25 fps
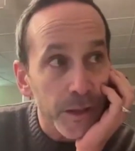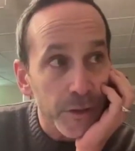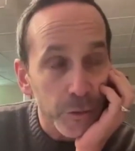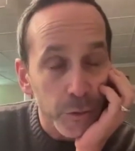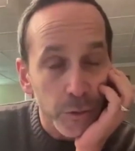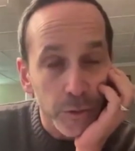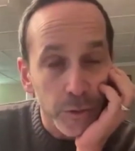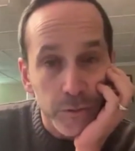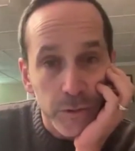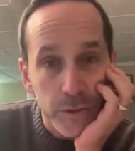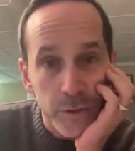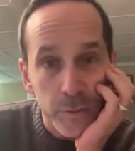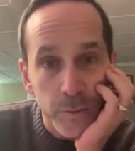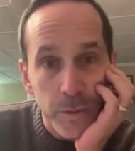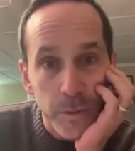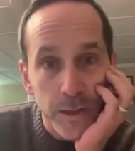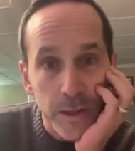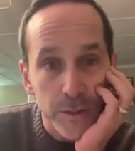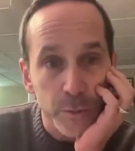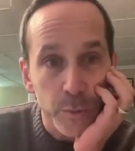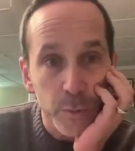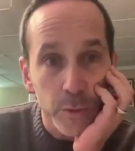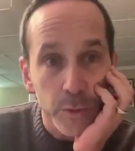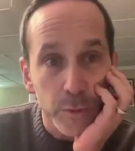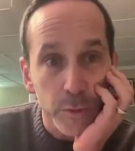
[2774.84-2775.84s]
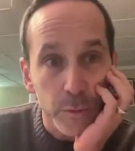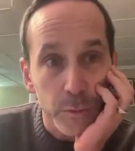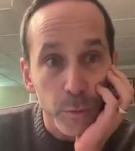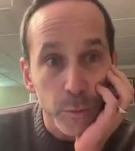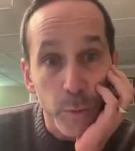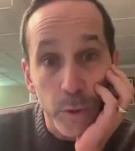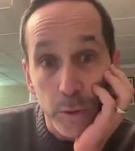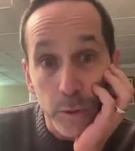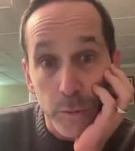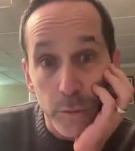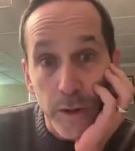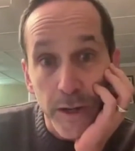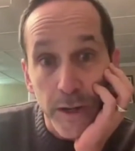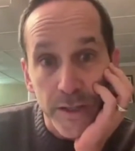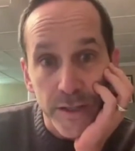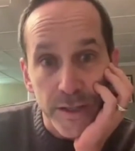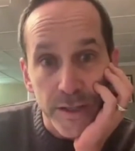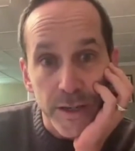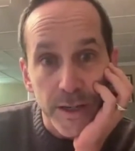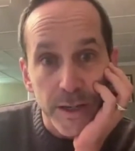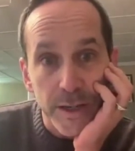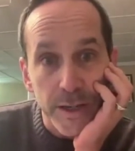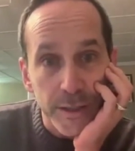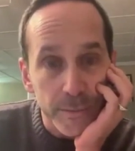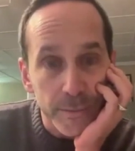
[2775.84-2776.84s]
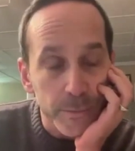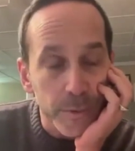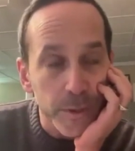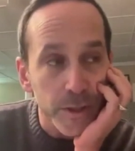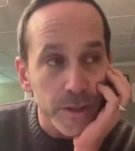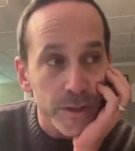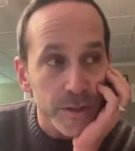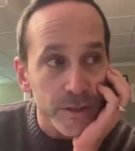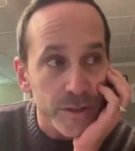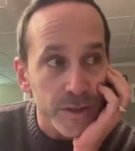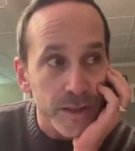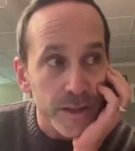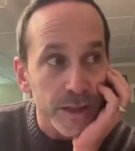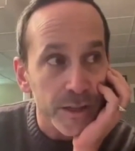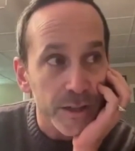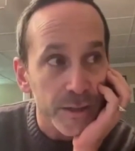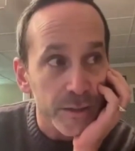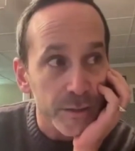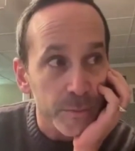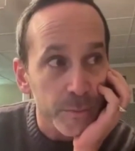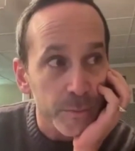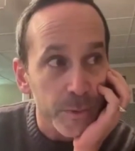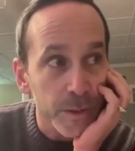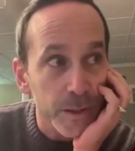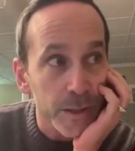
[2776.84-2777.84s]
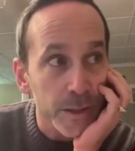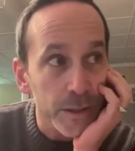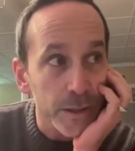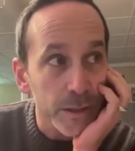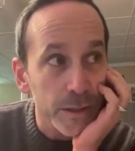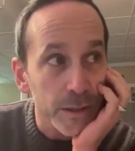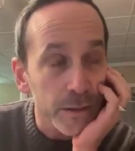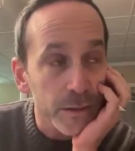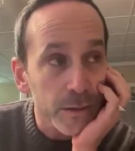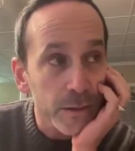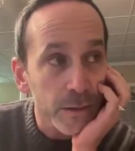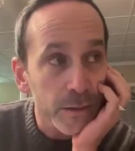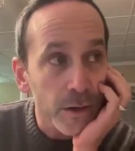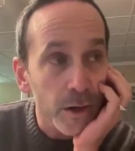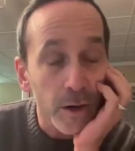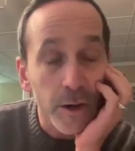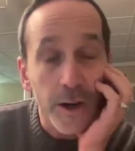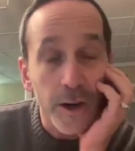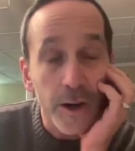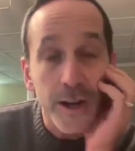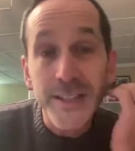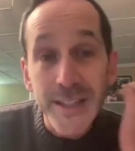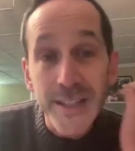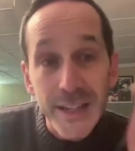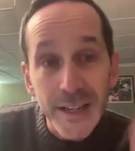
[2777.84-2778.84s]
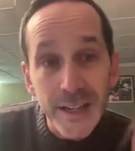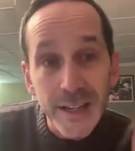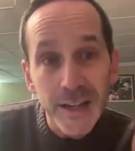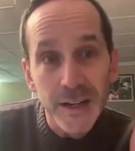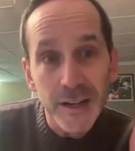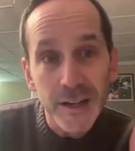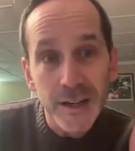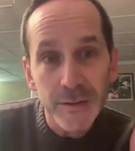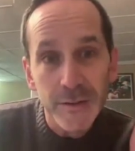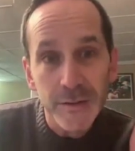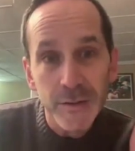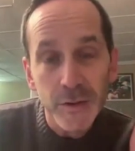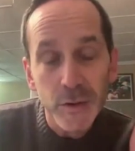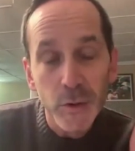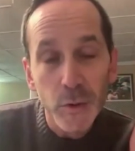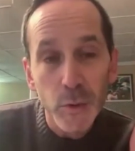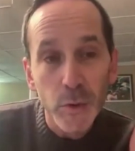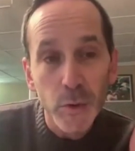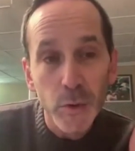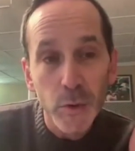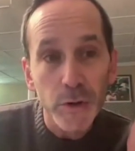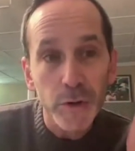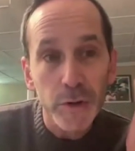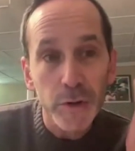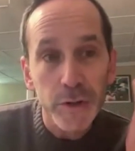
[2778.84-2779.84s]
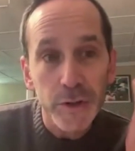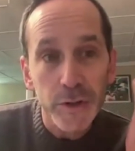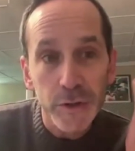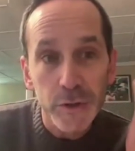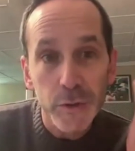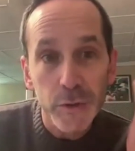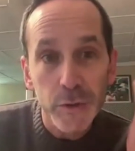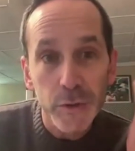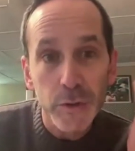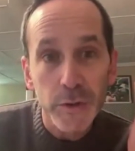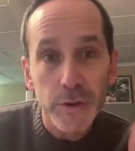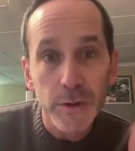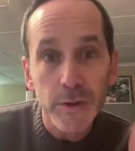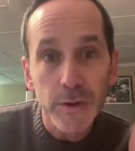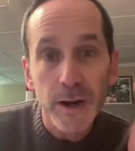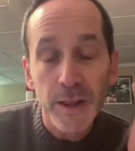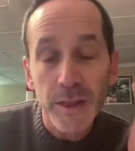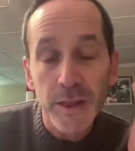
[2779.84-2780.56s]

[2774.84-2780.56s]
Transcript: that sort of response will resonate because that has been our idea of order and disorder,